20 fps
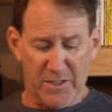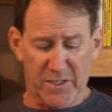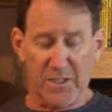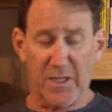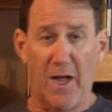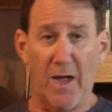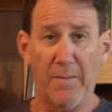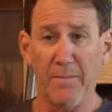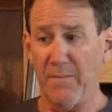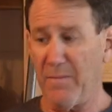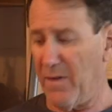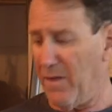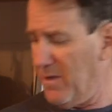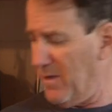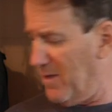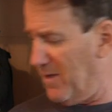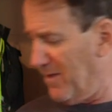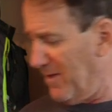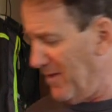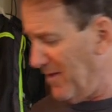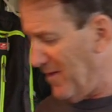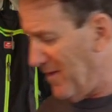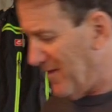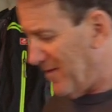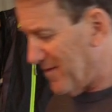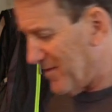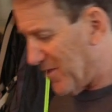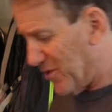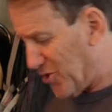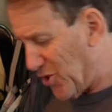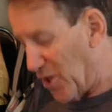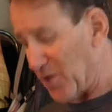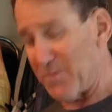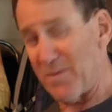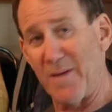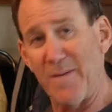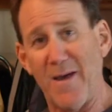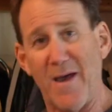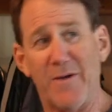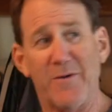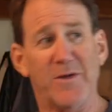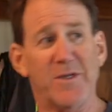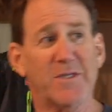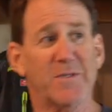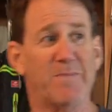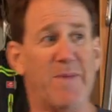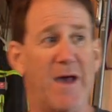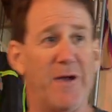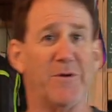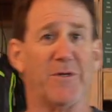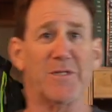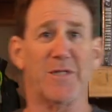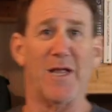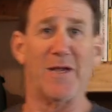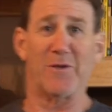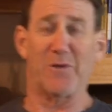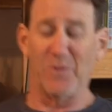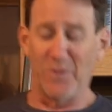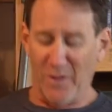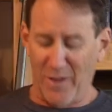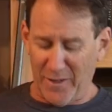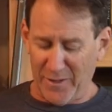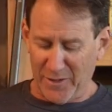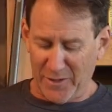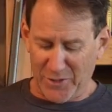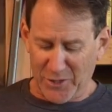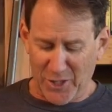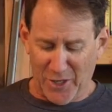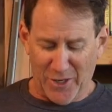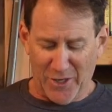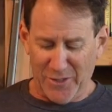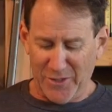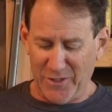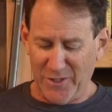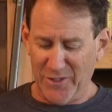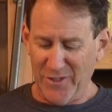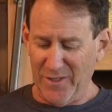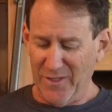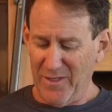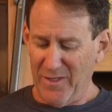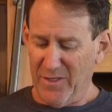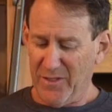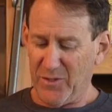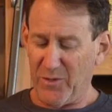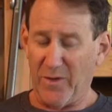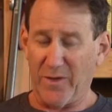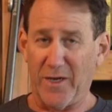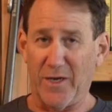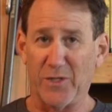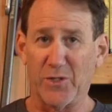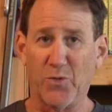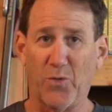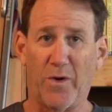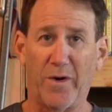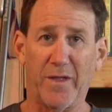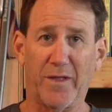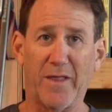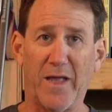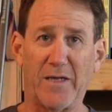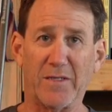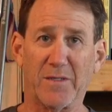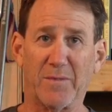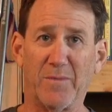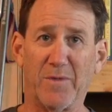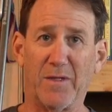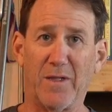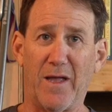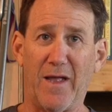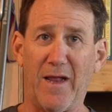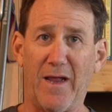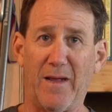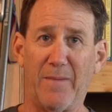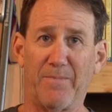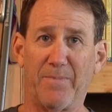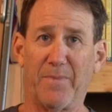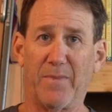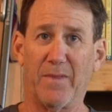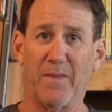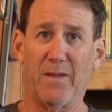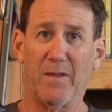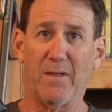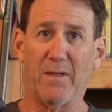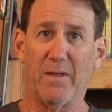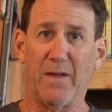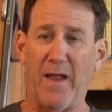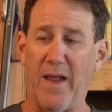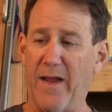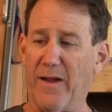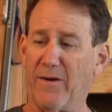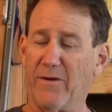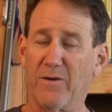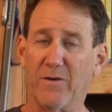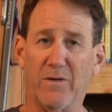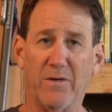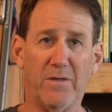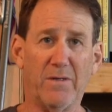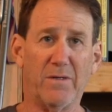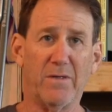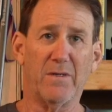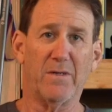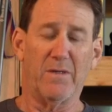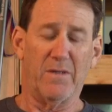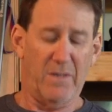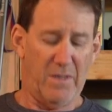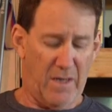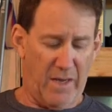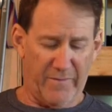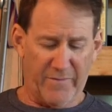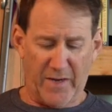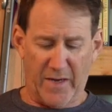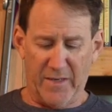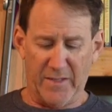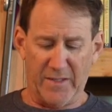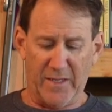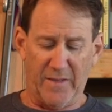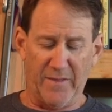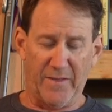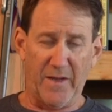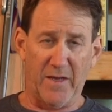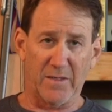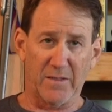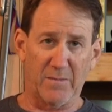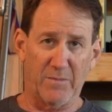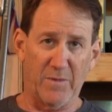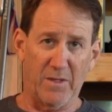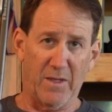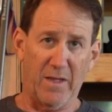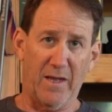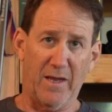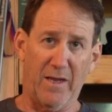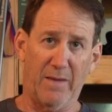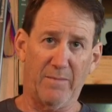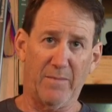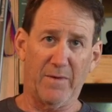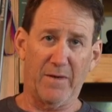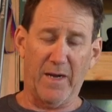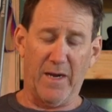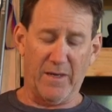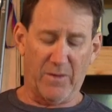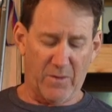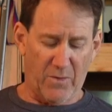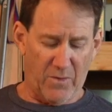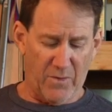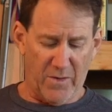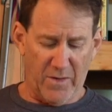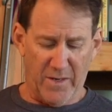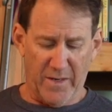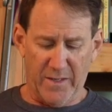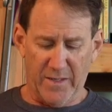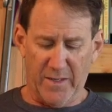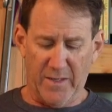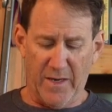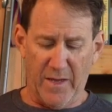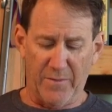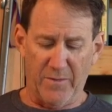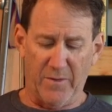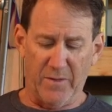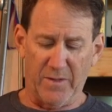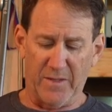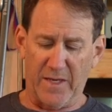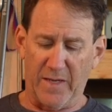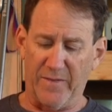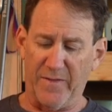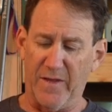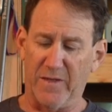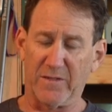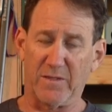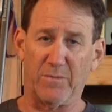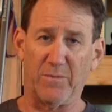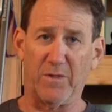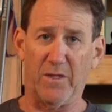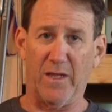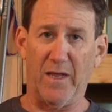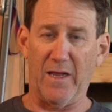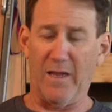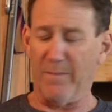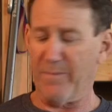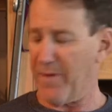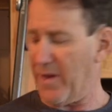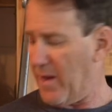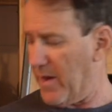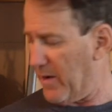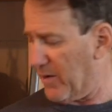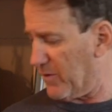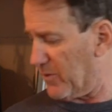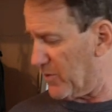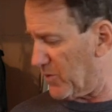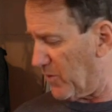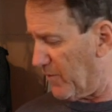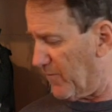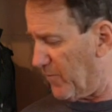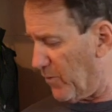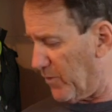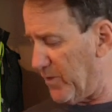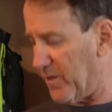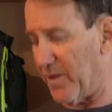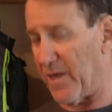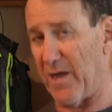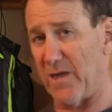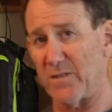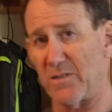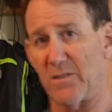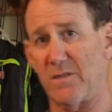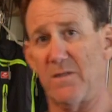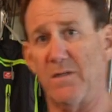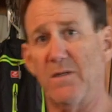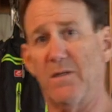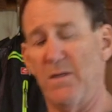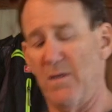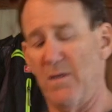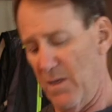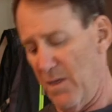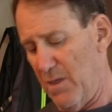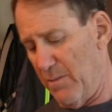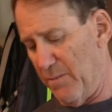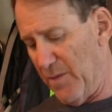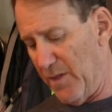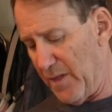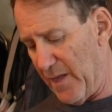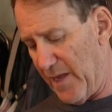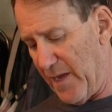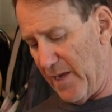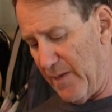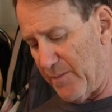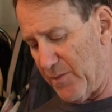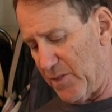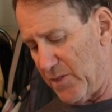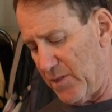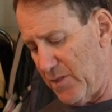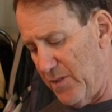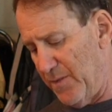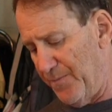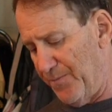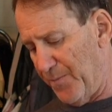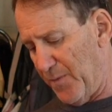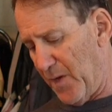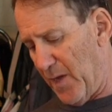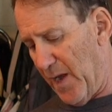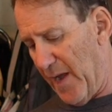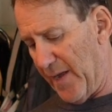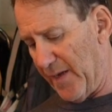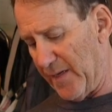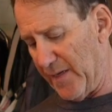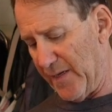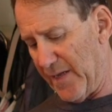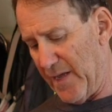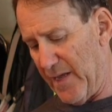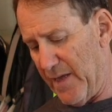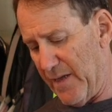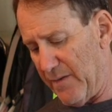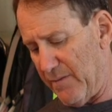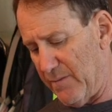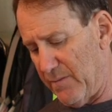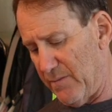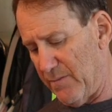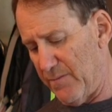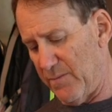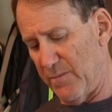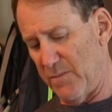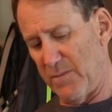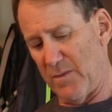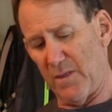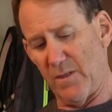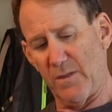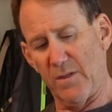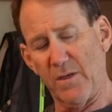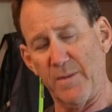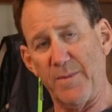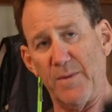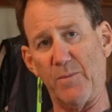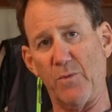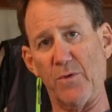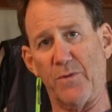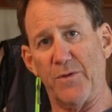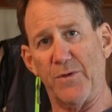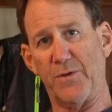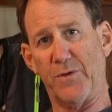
stop to charge my batteries. Batteries take too long to charge. So I got a 20,000 milliamp anchor. I've got a 10,000 milliamp Nightcore and another 10,000 milliamp anchor. So 40,000 milliamps. I can get a little bit more than